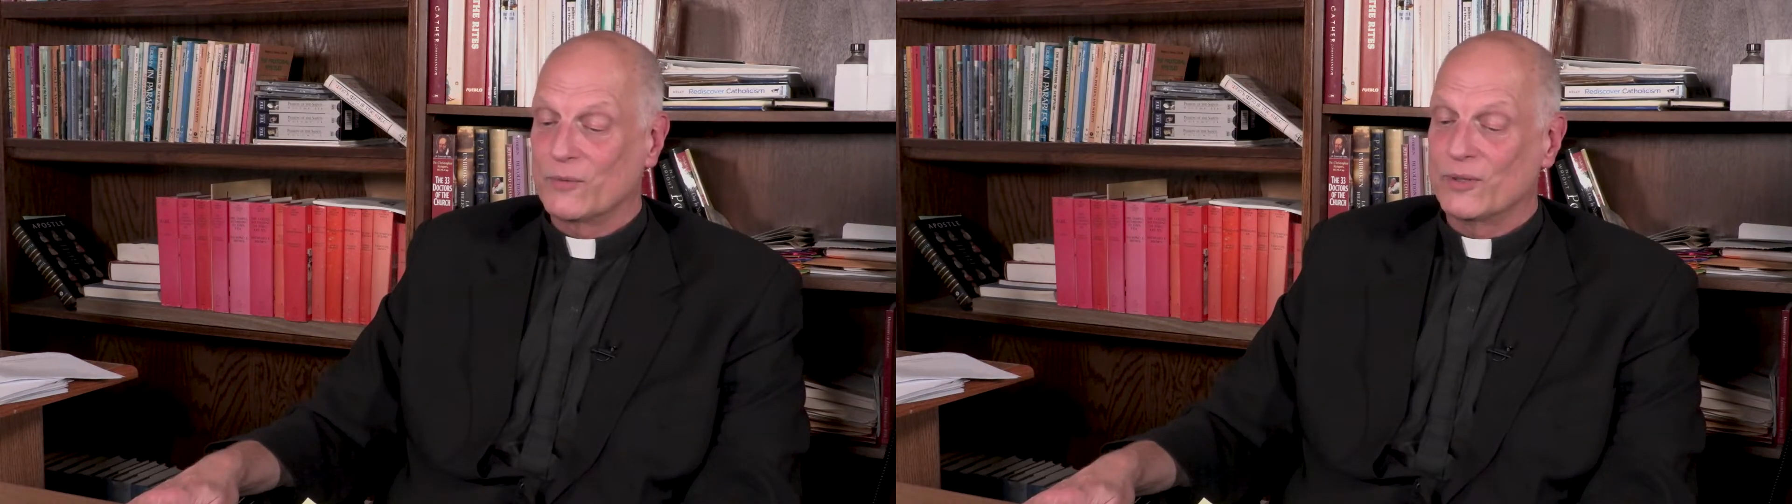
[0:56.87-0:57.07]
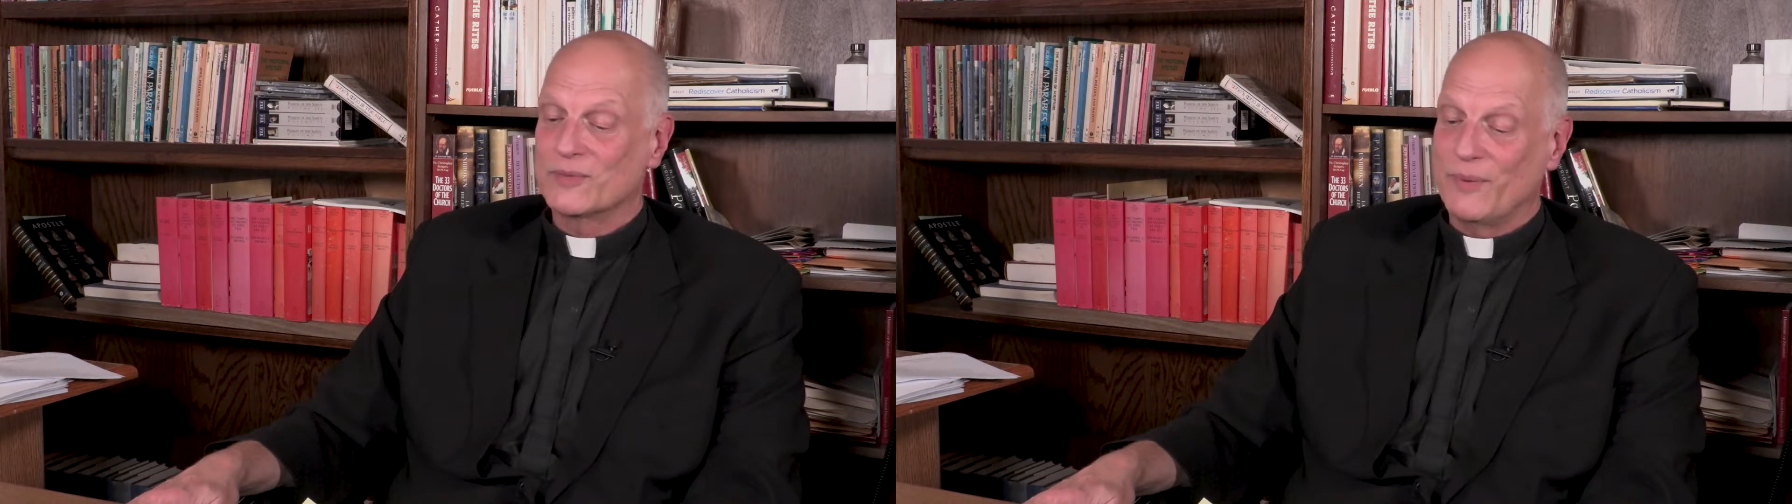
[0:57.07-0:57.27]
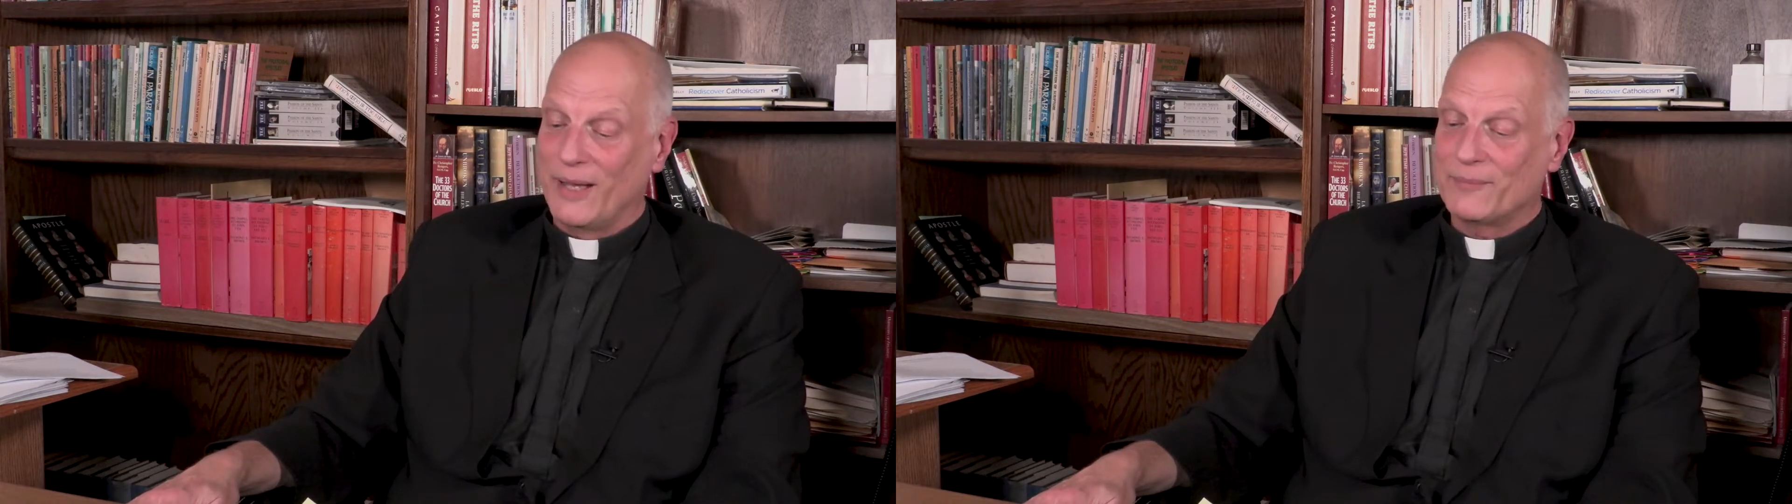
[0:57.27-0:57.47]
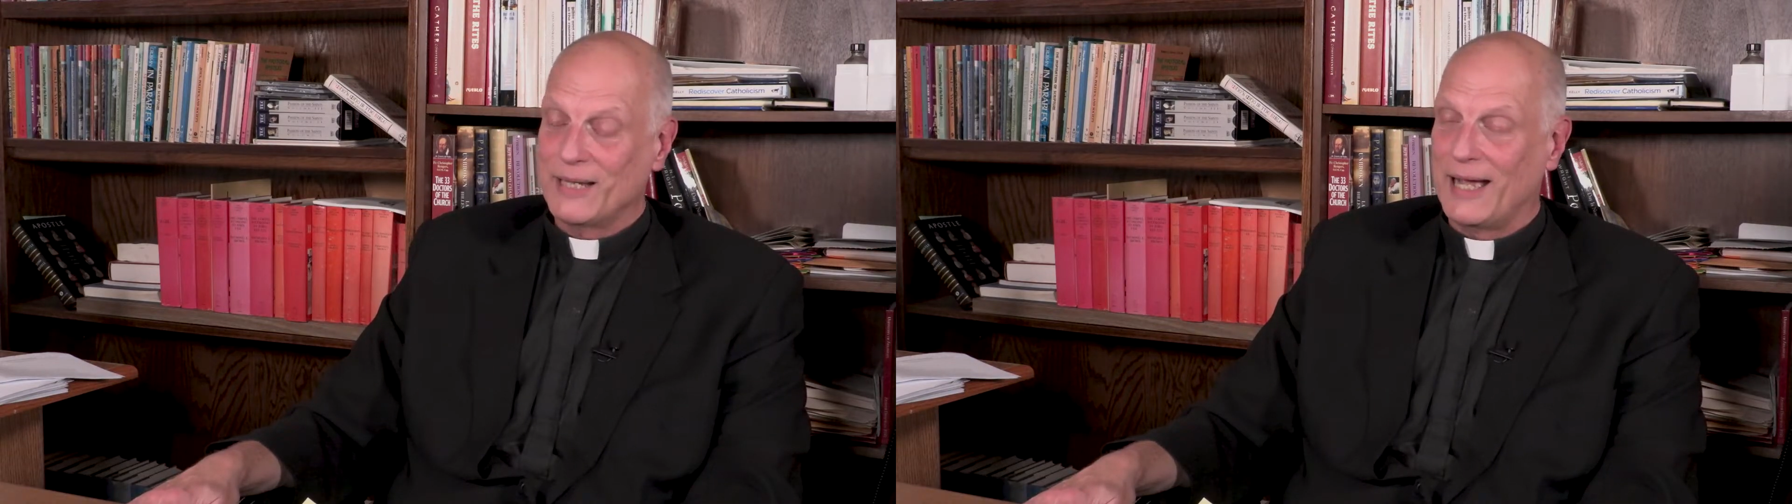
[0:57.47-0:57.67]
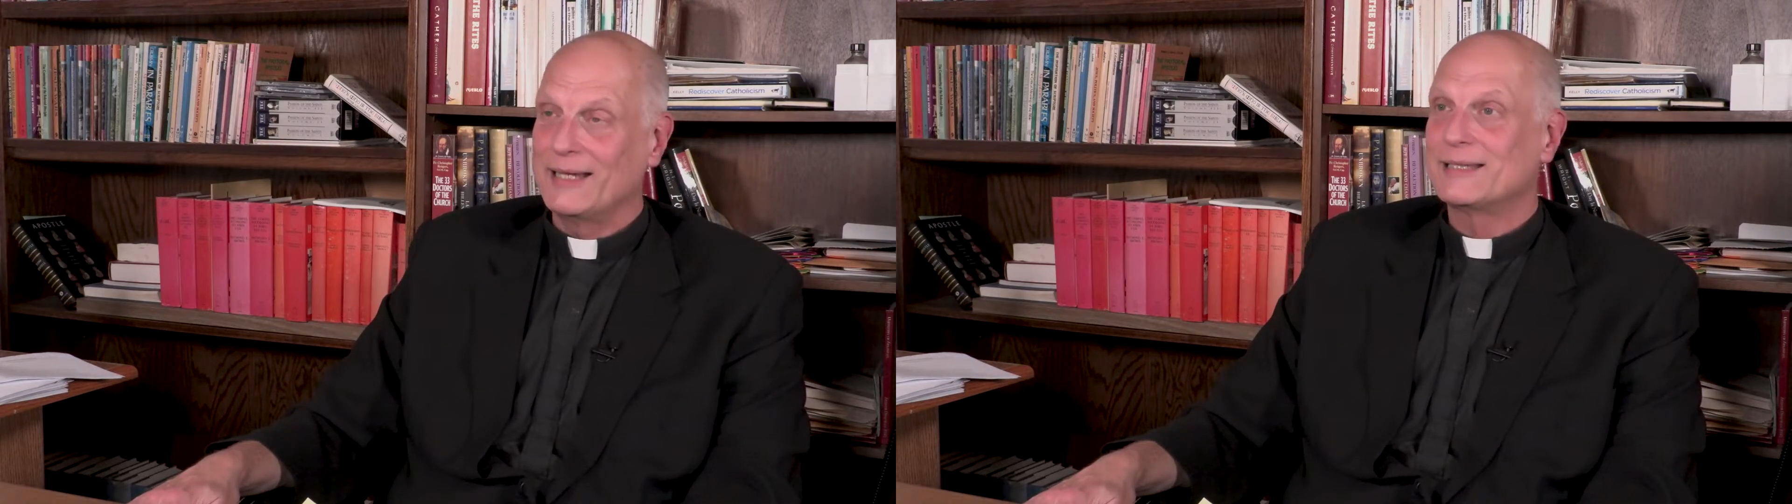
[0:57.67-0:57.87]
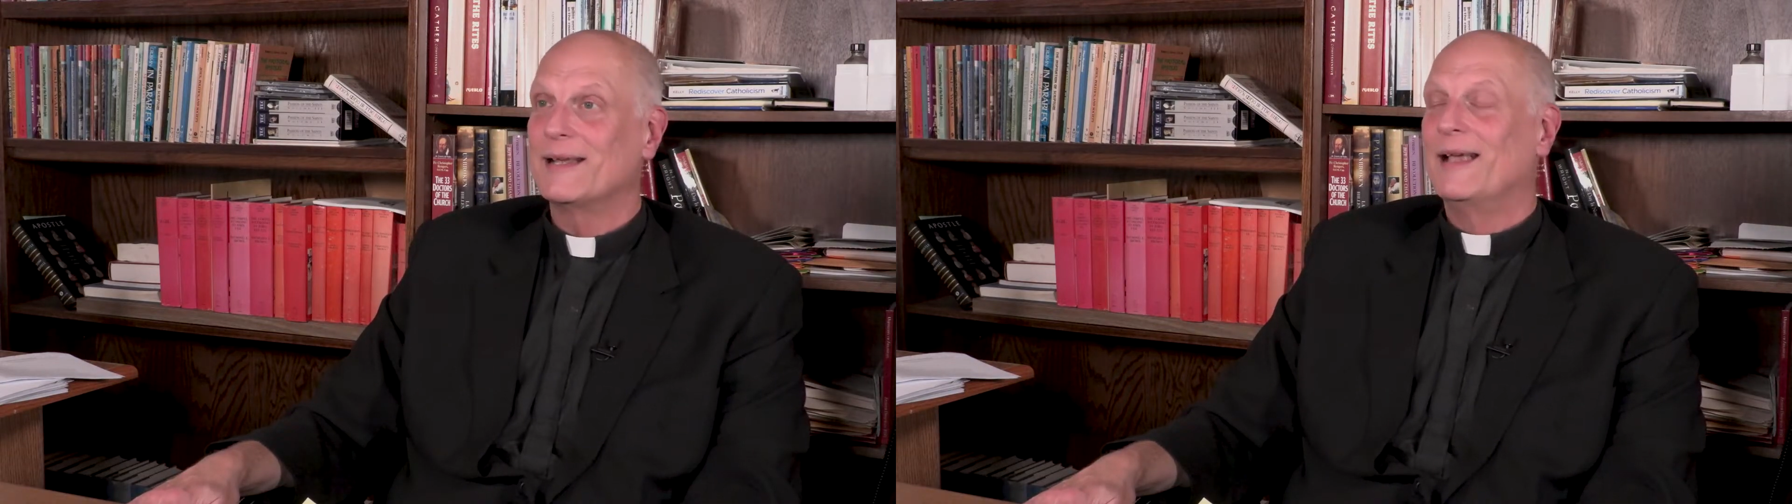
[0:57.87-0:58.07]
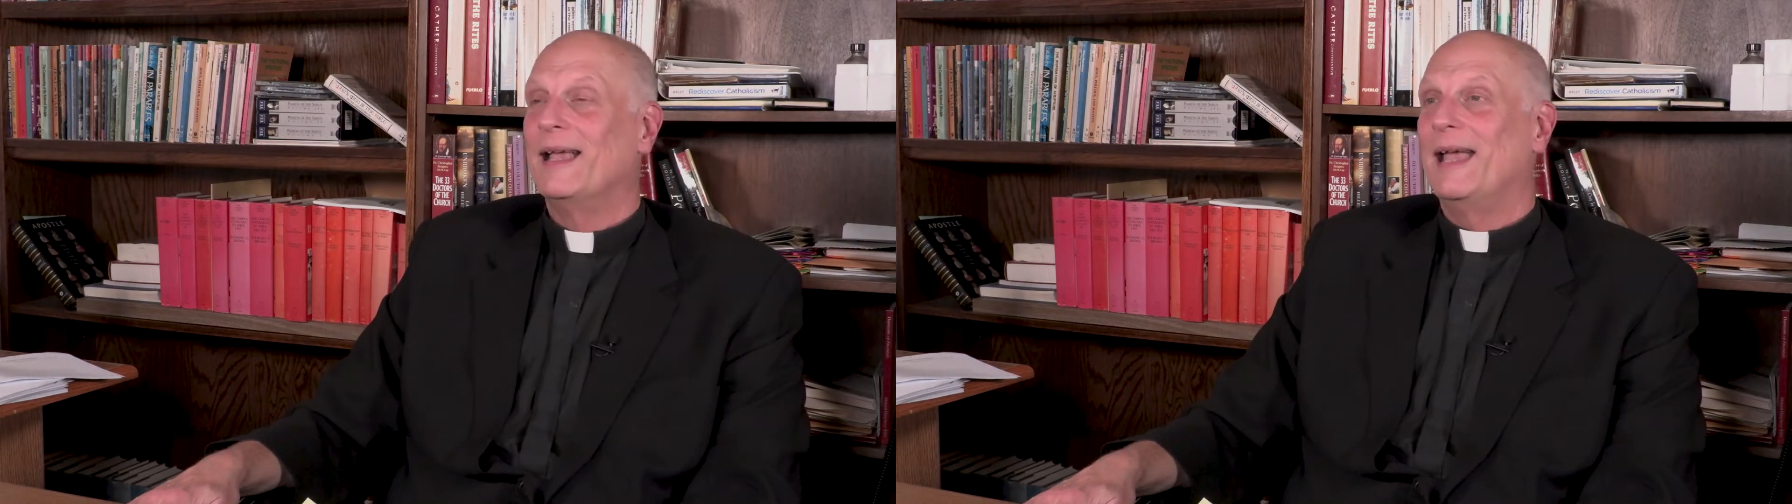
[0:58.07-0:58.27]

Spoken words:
of course, baptized